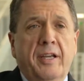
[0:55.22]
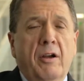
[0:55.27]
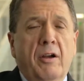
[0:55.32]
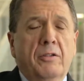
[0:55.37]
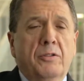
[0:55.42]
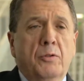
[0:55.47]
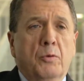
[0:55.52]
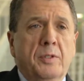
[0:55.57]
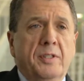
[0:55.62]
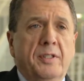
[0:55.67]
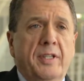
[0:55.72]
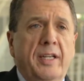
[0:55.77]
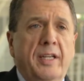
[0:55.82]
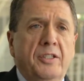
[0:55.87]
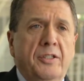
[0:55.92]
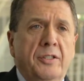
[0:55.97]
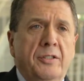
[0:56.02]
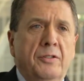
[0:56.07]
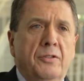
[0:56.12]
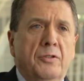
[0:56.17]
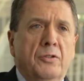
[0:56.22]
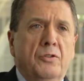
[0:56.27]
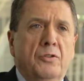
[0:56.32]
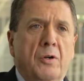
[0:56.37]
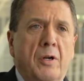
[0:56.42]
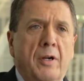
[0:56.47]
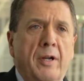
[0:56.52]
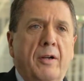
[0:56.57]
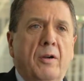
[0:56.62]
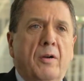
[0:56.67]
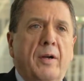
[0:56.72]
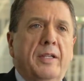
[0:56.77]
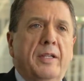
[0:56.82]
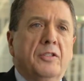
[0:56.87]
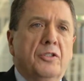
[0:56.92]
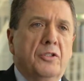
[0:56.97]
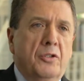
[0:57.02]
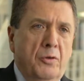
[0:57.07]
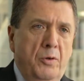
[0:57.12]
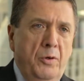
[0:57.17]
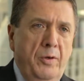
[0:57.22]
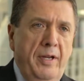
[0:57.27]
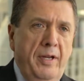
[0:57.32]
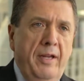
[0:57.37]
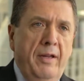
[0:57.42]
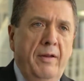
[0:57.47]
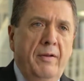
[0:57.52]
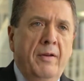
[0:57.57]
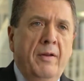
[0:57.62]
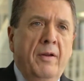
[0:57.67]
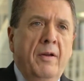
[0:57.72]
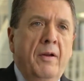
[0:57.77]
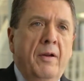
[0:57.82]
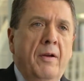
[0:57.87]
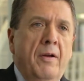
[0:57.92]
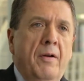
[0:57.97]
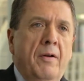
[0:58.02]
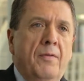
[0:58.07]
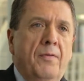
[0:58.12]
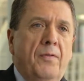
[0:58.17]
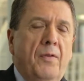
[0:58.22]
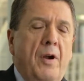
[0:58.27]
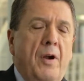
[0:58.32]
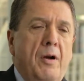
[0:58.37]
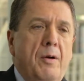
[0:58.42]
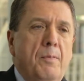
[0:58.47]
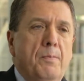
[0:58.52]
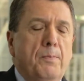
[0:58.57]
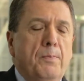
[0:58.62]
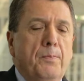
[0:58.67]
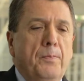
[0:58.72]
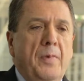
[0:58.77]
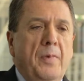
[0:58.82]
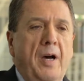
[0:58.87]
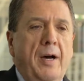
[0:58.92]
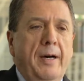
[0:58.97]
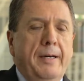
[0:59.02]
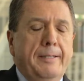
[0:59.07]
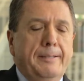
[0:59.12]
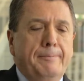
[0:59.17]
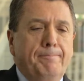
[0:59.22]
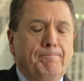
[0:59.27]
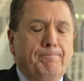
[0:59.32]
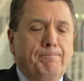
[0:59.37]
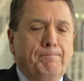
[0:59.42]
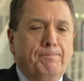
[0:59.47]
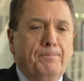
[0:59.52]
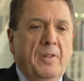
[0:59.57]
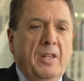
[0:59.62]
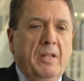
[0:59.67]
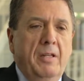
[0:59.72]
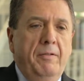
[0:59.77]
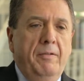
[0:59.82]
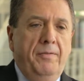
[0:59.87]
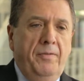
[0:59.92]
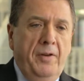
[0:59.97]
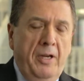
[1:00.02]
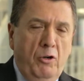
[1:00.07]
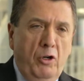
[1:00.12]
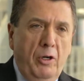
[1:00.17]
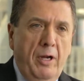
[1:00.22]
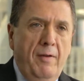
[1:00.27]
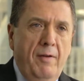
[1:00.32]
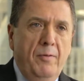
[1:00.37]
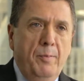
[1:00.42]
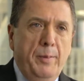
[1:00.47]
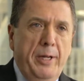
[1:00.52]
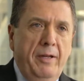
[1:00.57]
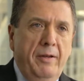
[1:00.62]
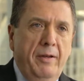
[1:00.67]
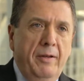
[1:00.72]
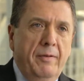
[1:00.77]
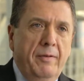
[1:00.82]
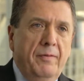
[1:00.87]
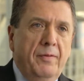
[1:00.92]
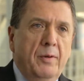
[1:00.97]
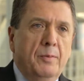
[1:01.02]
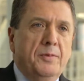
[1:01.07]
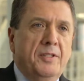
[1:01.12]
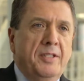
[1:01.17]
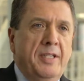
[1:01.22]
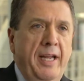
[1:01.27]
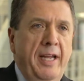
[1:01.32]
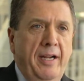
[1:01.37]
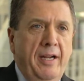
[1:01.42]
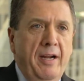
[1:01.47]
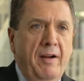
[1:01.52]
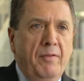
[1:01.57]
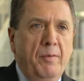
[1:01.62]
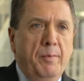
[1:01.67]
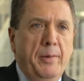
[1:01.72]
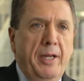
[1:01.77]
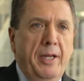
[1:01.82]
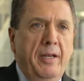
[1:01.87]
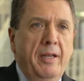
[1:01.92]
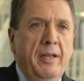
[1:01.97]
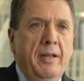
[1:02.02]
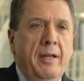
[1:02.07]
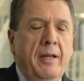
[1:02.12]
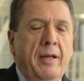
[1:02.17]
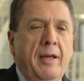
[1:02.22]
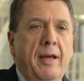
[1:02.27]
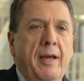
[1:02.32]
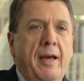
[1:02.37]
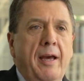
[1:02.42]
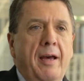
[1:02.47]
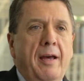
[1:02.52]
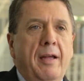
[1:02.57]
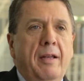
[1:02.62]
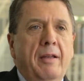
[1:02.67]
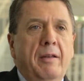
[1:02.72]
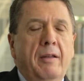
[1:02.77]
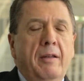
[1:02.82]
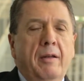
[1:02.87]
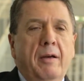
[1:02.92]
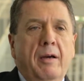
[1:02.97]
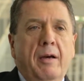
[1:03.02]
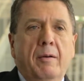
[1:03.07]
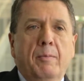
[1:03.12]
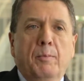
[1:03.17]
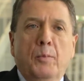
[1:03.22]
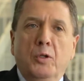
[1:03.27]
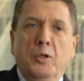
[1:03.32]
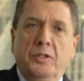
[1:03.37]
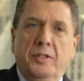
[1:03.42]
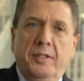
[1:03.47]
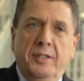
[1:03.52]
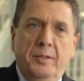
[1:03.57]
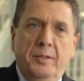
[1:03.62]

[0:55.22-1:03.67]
characterizations are drawing great scrutiny from the federal government, from state government, and most